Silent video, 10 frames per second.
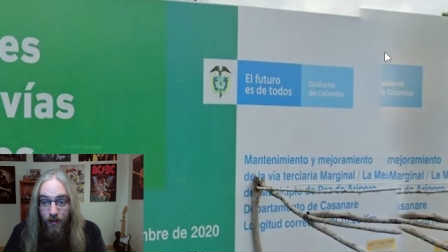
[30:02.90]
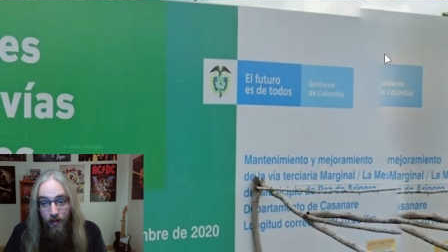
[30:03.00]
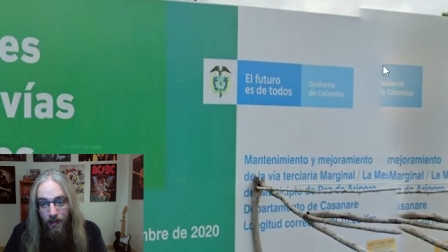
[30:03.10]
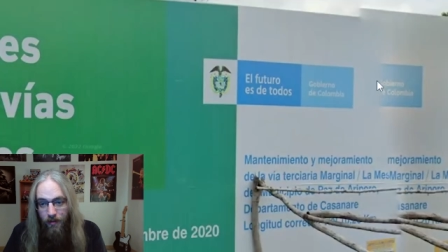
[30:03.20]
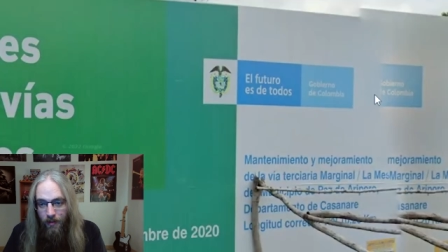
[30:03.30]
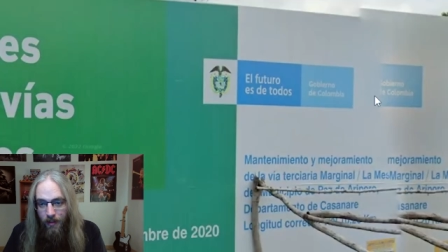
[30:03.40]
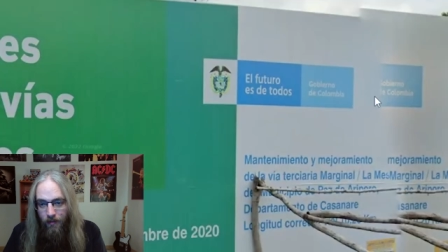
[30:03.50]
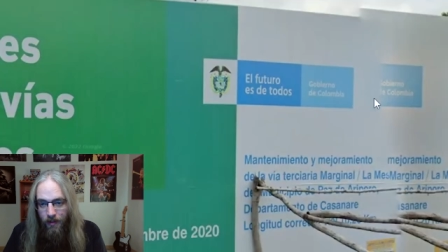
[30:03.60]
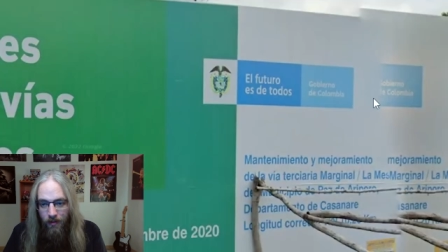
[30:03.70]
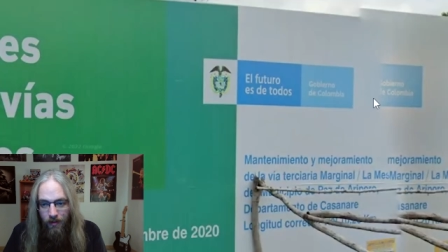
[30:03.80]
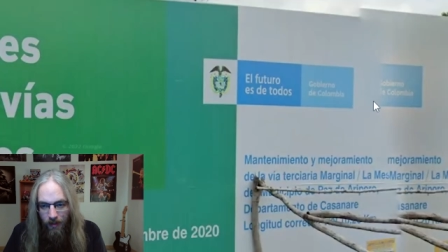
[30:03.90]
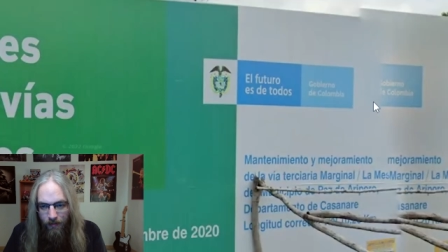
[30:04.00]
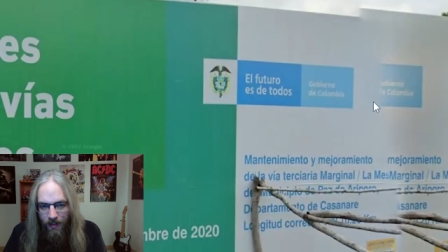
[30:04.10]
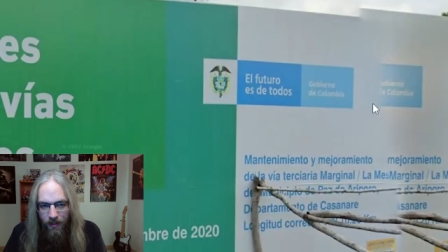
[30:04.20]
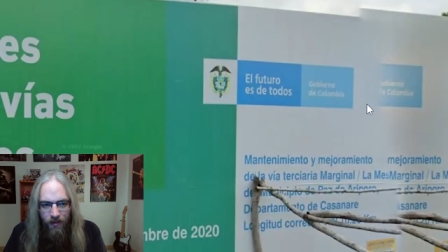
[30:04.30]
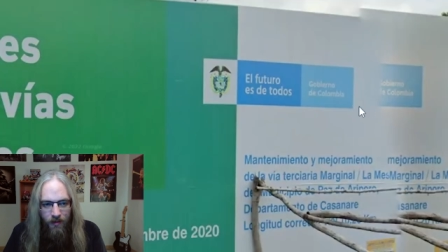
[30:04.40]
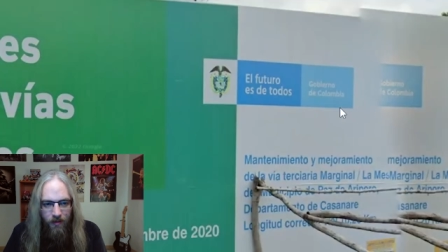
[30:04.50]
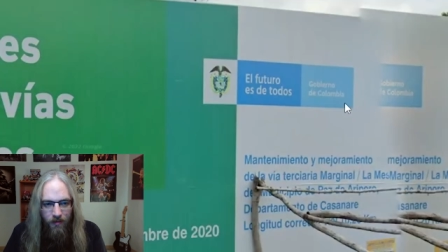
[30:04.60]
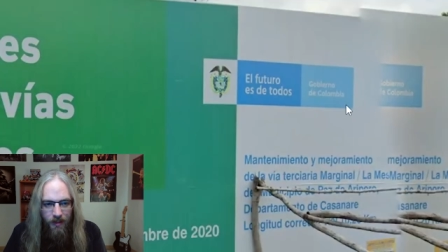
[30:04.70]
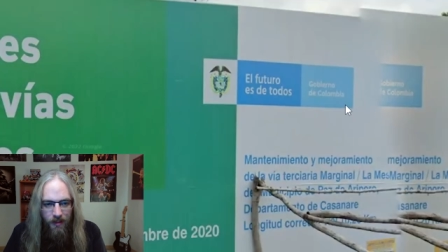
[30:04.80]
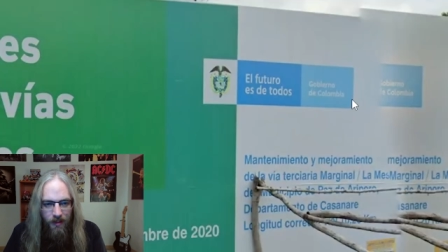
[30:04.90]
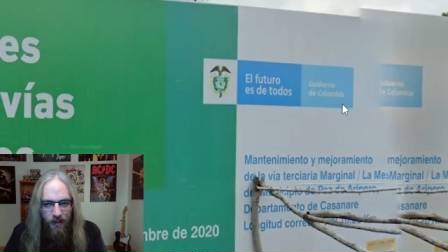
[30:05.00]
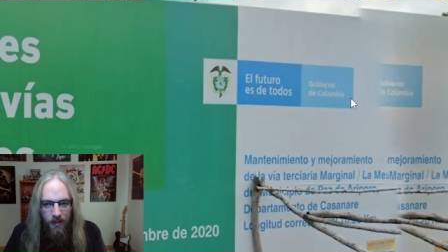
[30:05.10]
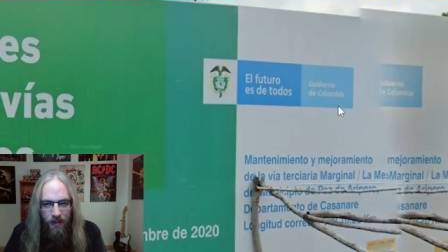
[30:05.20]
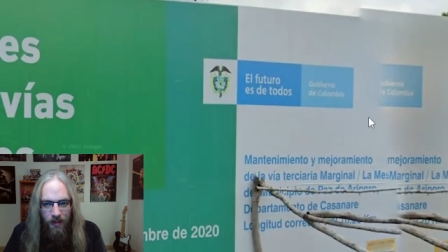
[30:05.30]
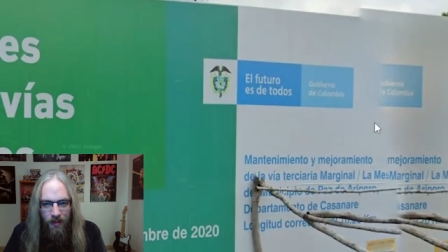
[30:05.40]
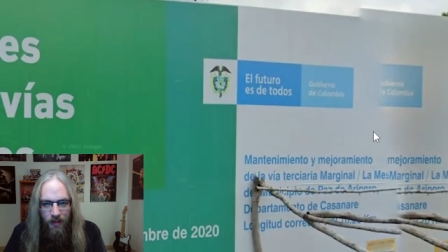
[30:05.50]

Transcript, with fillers: Oh, yeah, well, Colombia. Right there.